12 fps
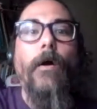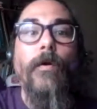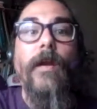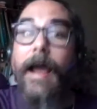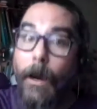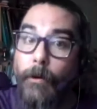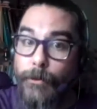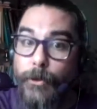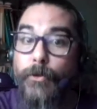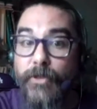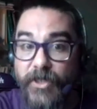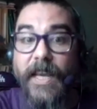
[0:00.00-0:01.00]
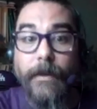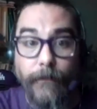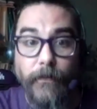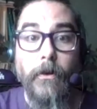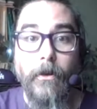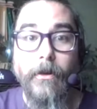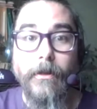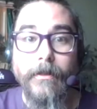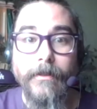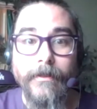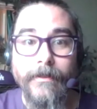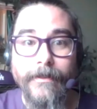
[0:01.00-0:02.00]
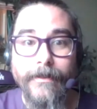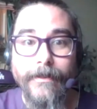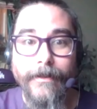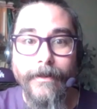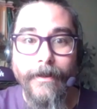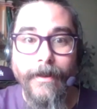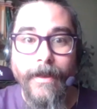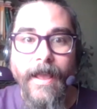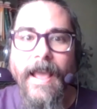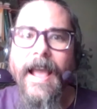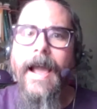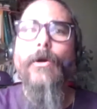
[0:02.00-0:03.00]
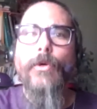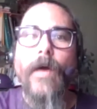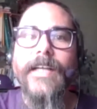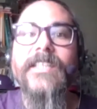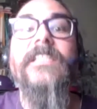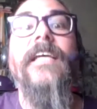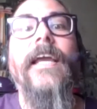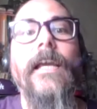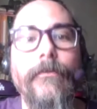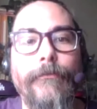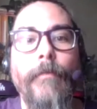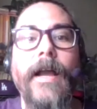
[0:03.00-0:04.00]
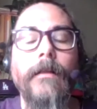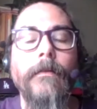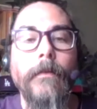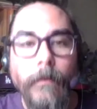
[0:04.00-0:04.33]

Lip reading: out how to save her. How do I save my